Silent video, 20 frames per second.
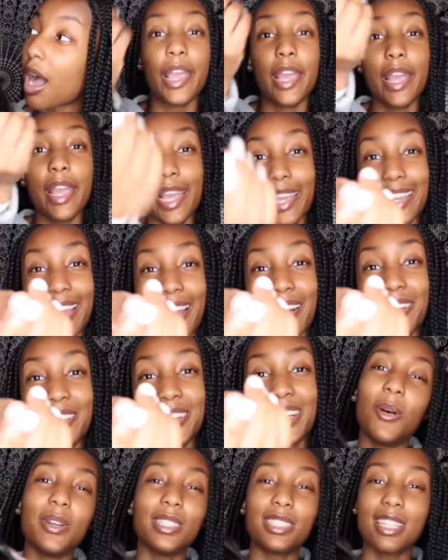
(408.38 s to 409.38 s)
here you go.
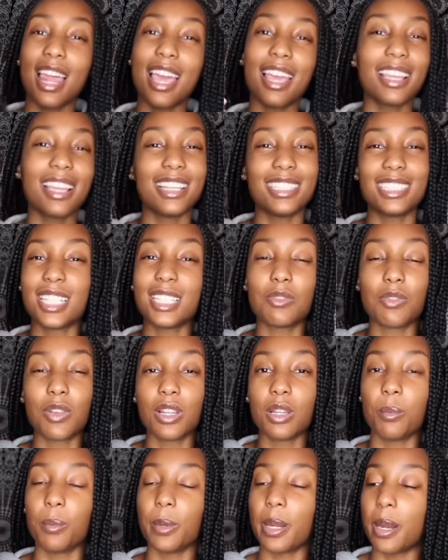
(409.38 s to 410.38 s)
So it's like, it's
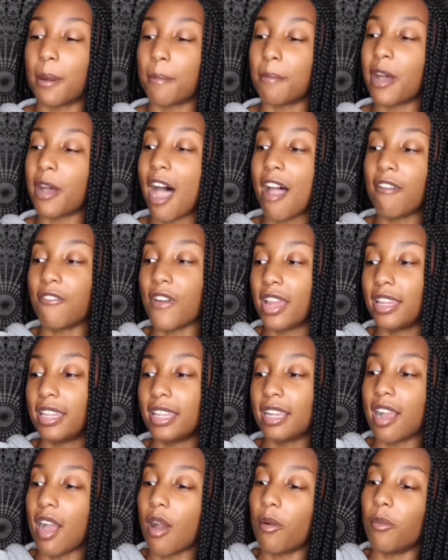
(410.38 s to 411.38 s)
really weird, but I
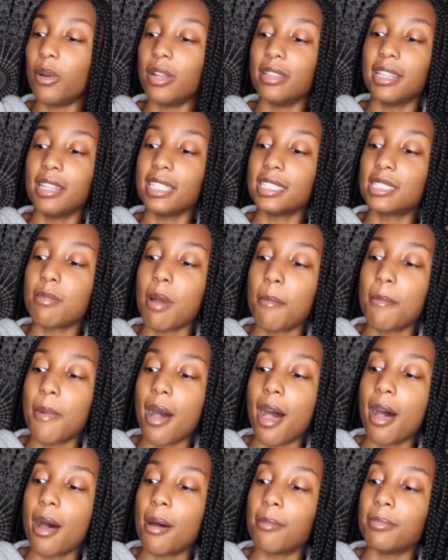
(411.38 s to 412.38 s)
finally got one thanks to my
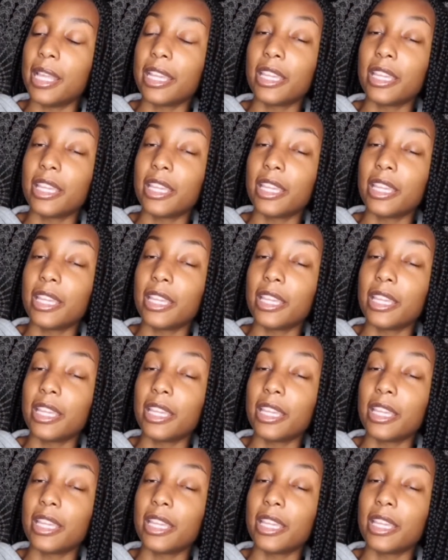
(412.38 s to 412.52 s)
mom.